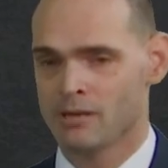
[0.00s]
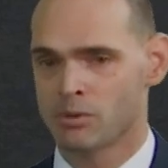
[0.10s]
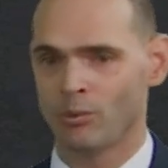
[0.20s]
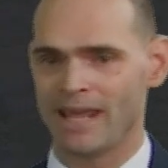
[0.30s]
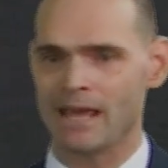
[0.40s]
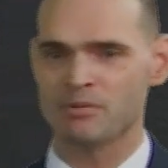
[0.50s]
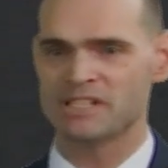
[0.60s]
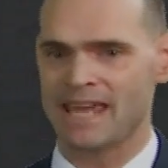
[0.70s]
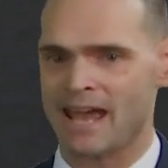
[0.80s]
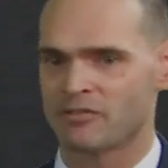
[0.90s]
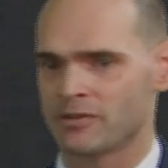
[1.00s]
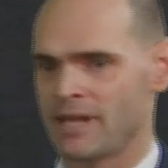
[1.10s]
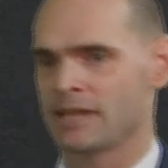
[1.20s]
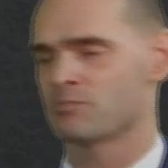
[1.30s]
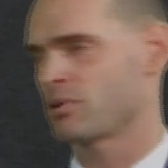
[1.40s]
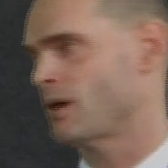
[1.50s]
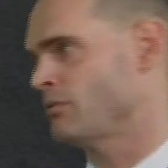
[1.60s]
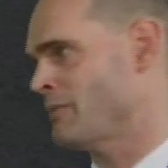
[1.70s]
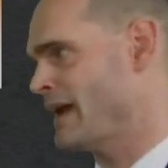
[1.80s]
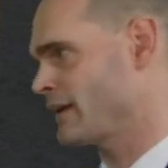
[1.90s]
But what happens after that is
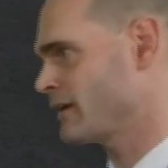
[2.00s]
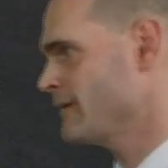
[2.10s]
problematic.